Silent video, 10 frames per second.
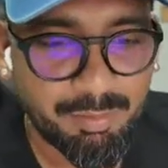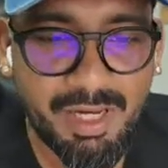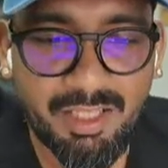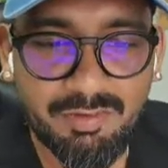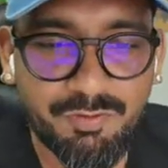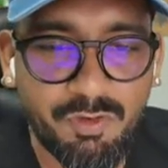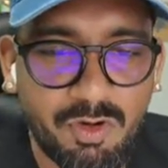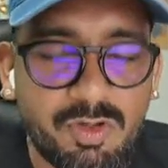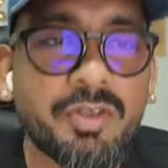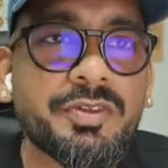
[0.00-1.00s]
plan
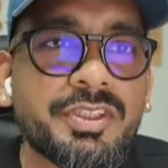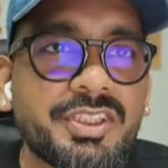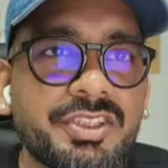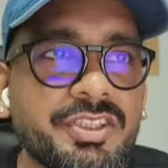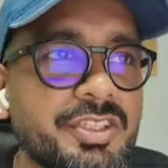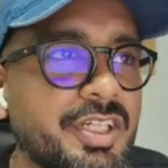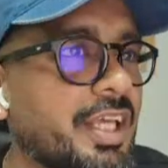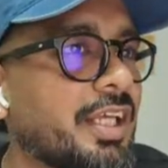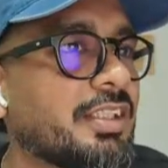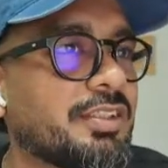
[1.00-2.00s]
for conversation today
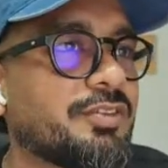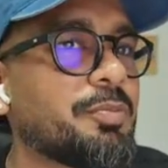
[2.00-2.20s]
is: